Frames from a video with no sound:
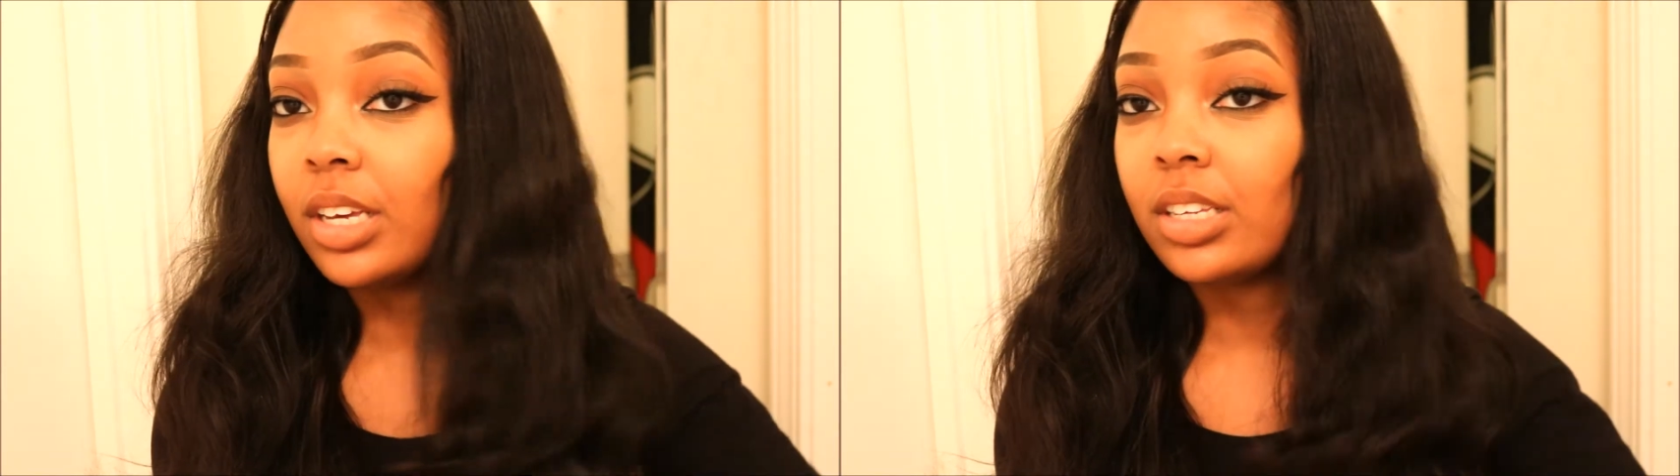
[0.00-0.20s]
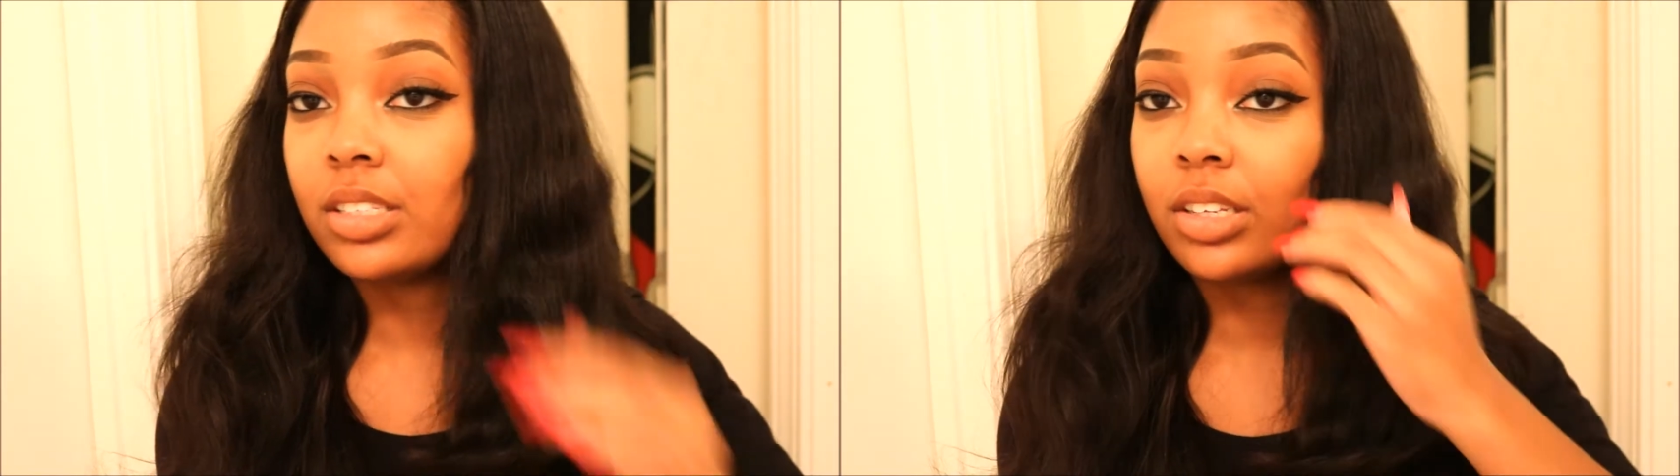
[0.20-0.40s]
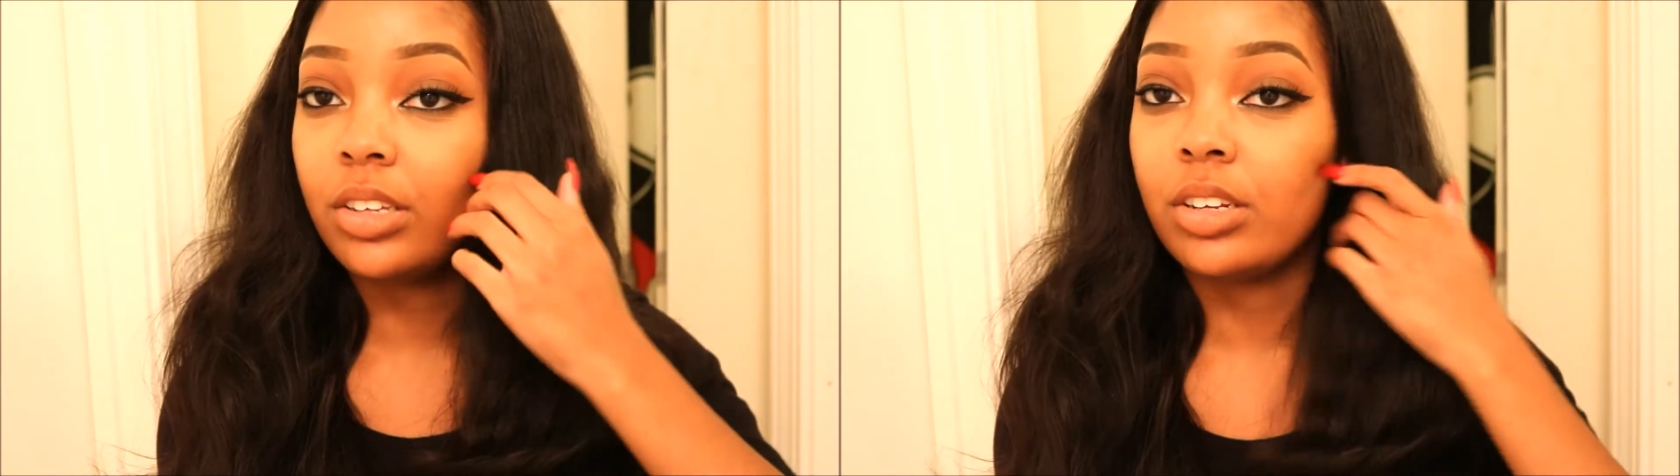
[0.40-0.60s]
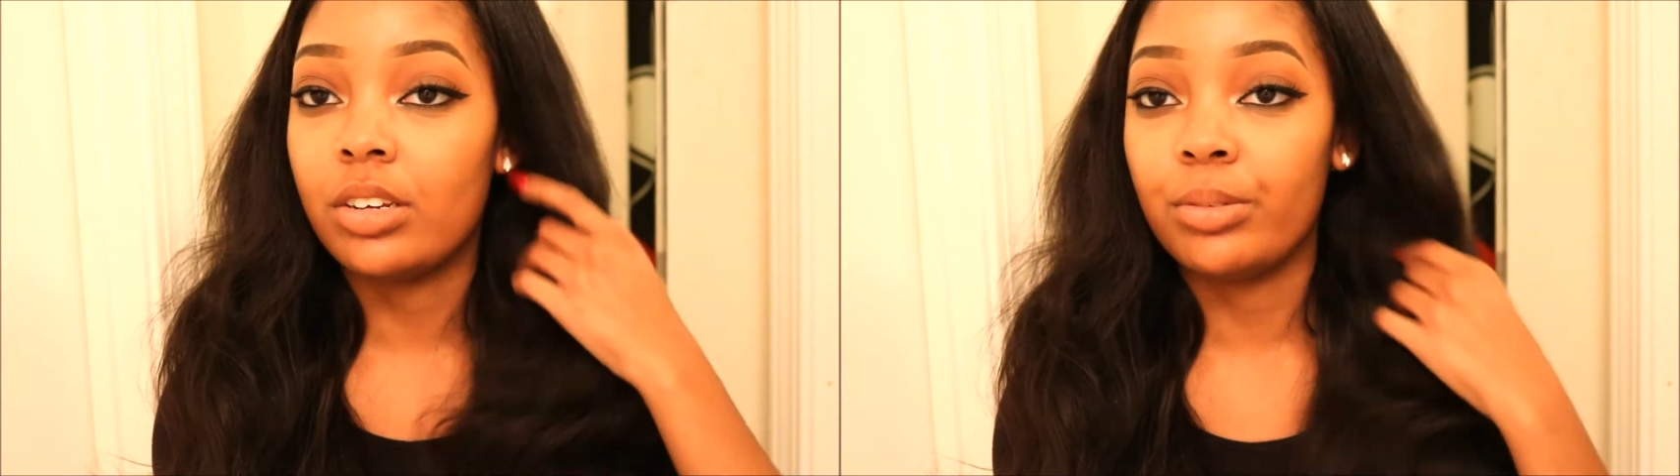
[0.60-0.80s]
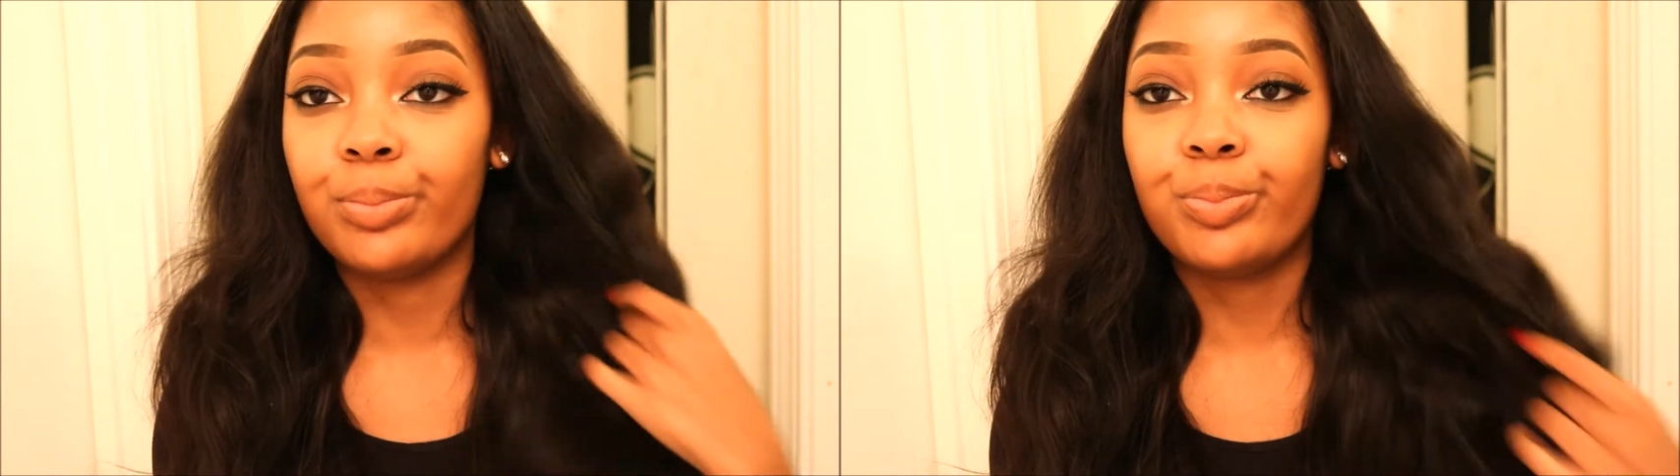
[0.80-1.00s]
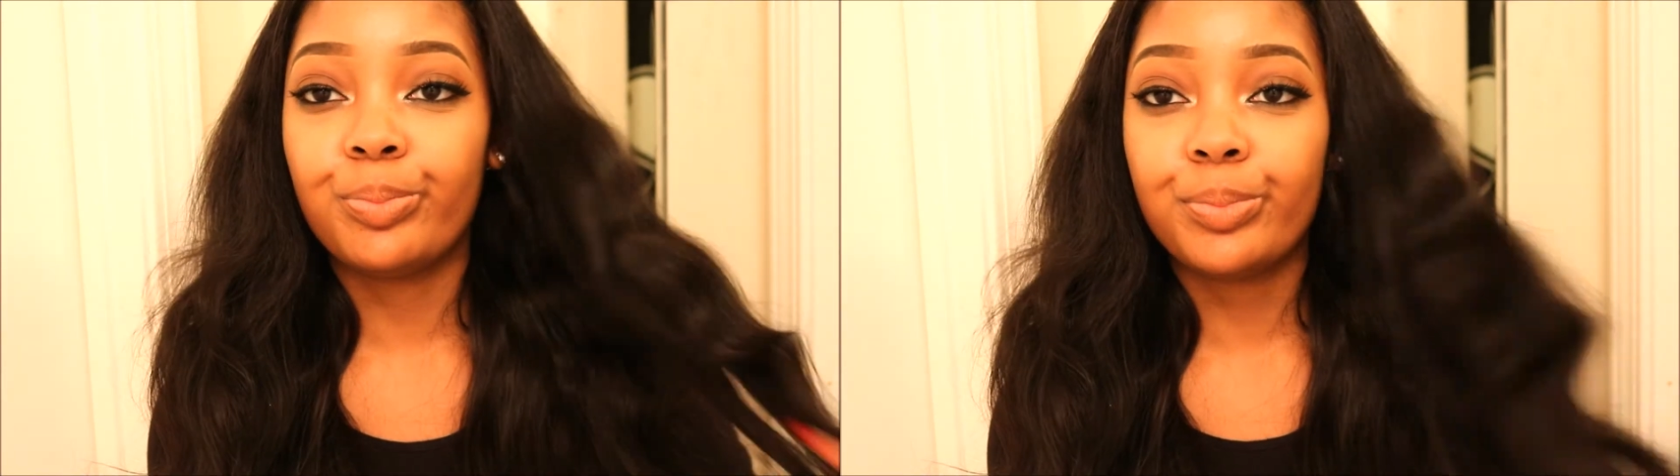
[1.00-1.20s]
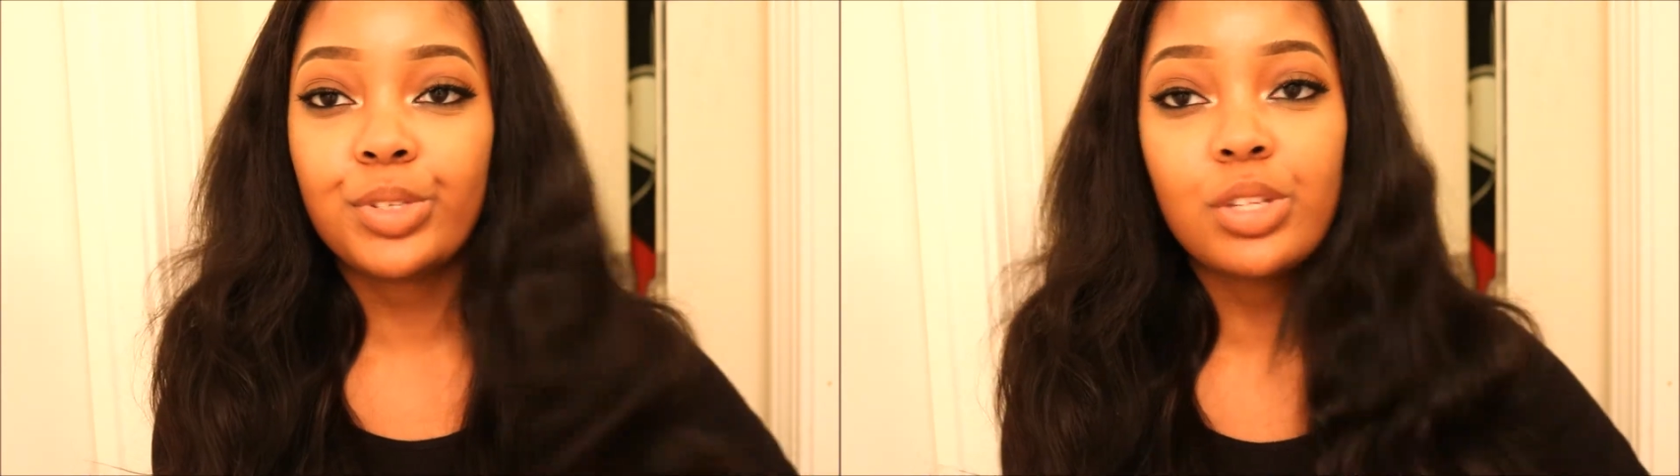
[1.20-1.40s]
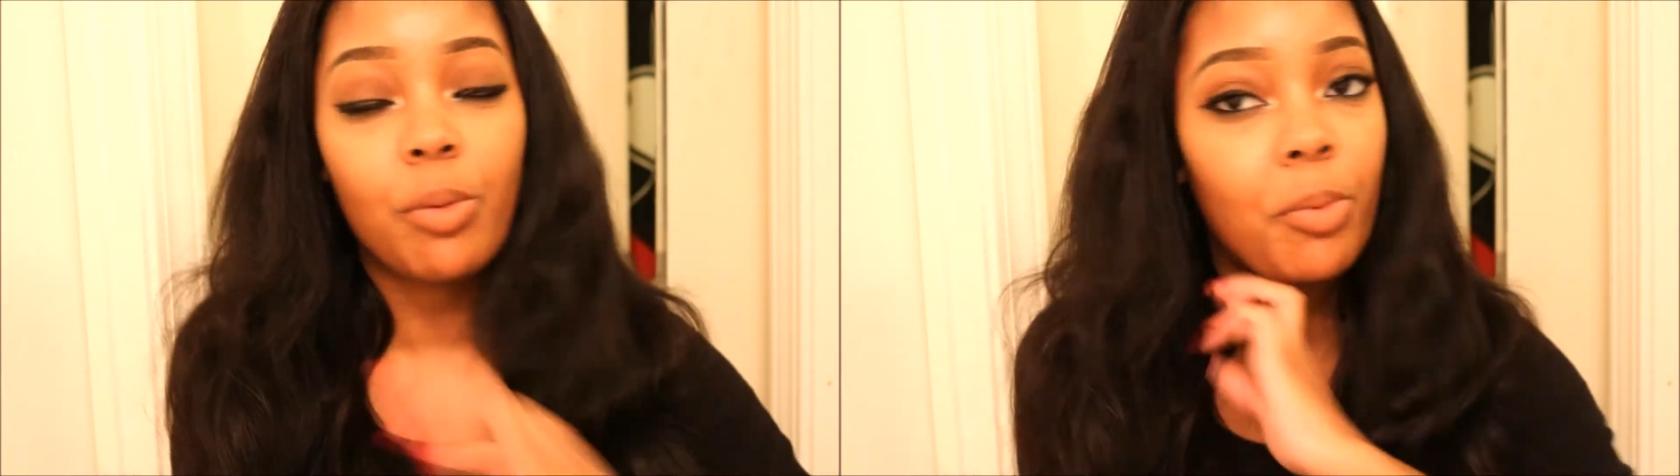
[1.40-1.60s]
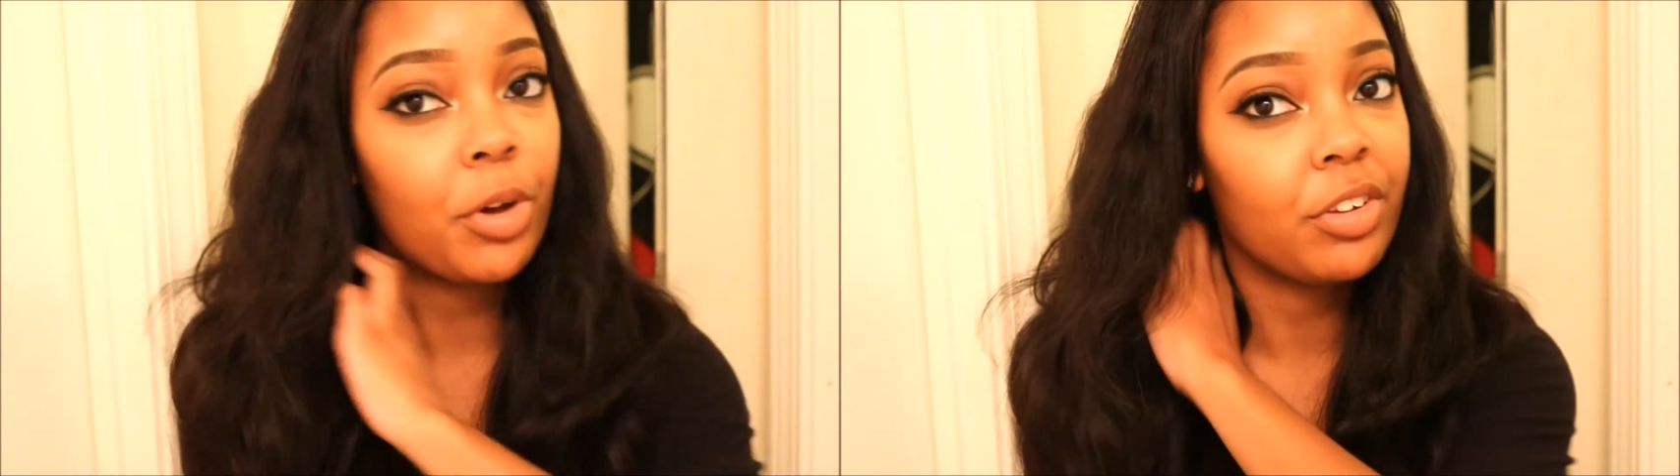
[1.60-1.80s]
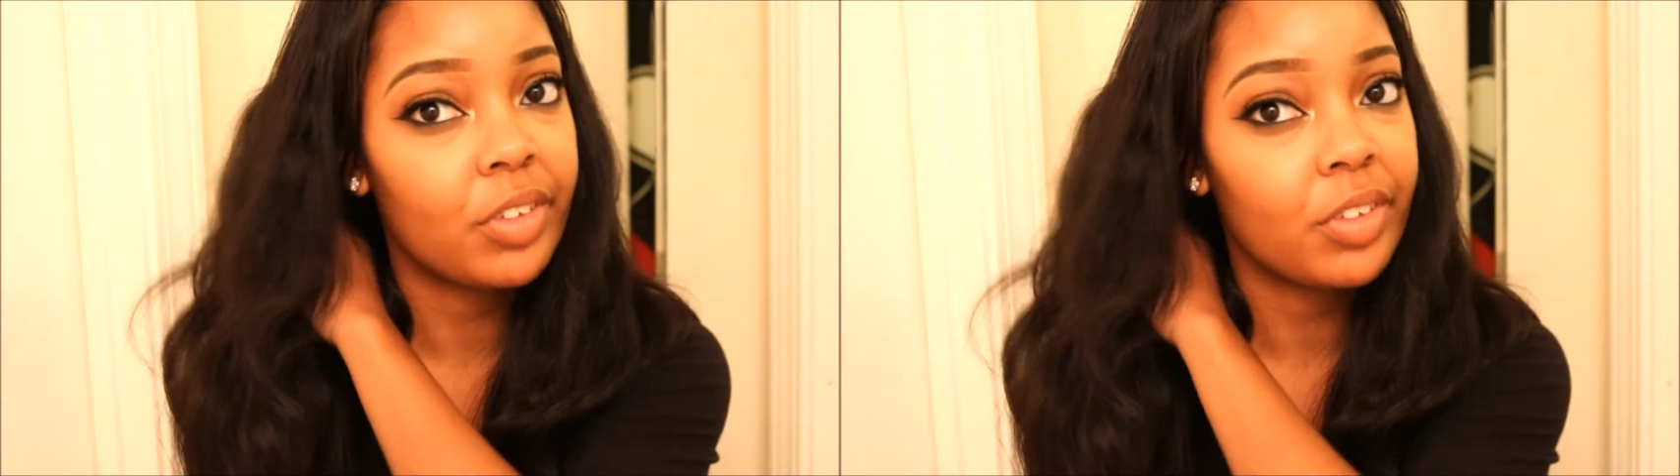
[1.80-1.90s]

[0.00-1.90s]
So, you know, it's no point of